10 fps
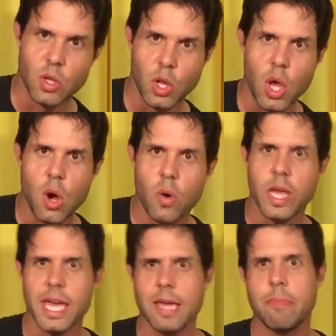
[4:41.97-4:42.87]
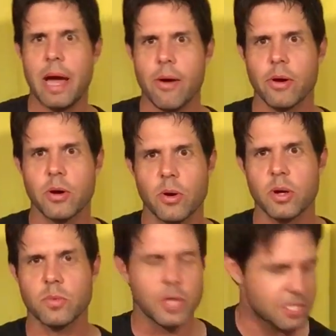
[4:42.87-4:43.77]
low E power
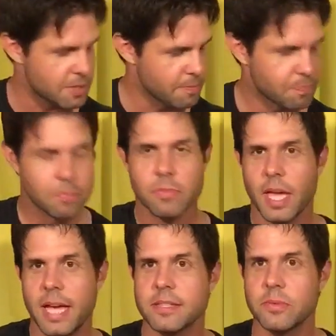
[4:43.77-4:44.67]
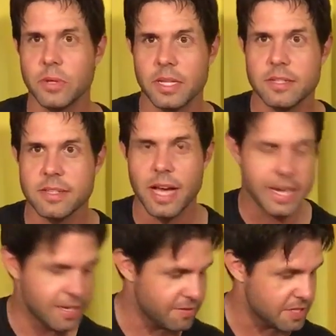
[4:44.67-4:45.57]
chord, which hasn't really
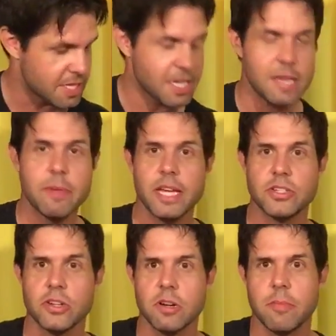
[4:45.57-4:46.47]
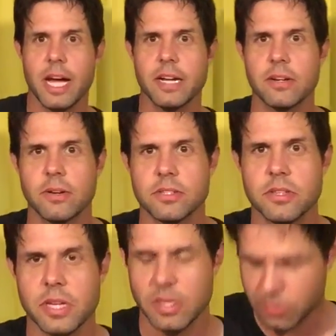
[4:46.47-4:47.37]
decided if it's an E major or a minor chord, so
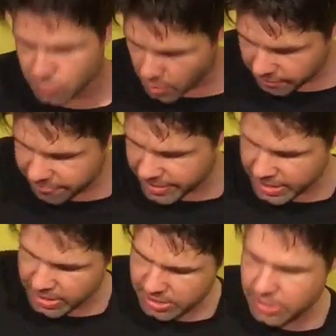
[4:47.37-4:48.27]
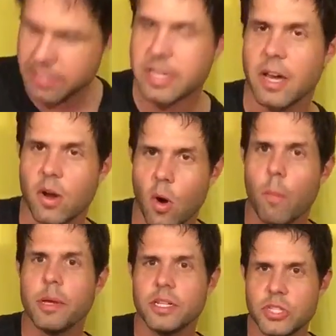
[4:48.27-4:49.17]
you can use one finger and you just got
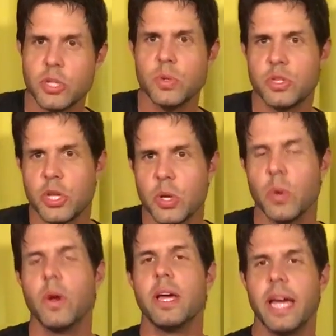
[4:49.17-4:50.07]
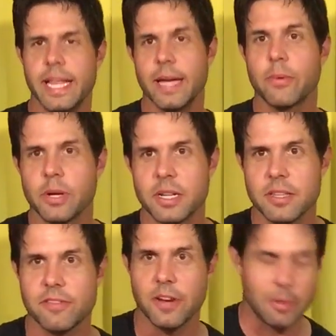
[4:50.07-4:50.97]
open 2-2. And then we're into
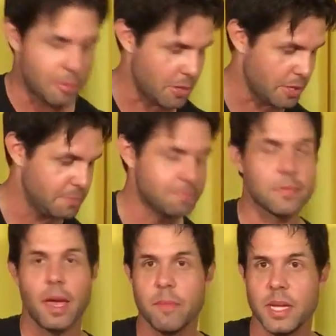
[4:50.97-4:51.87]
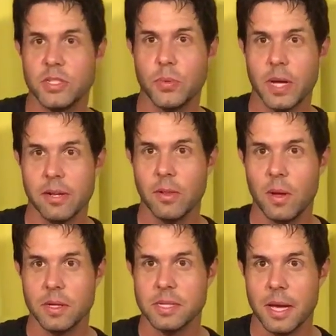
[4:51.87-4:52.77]
the fun part. I made you wait a
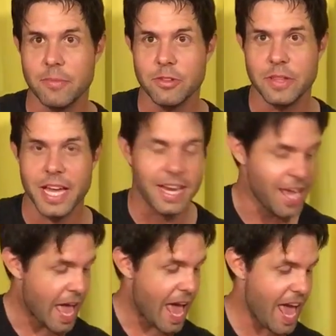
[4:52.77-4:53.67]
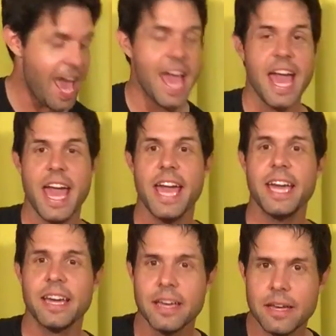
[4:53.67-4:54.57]
long time for that.
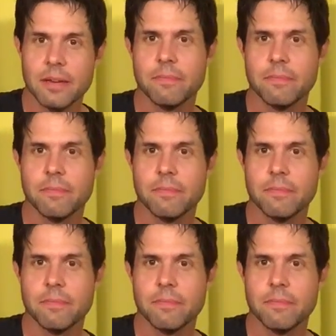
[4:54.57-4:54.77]
A, D,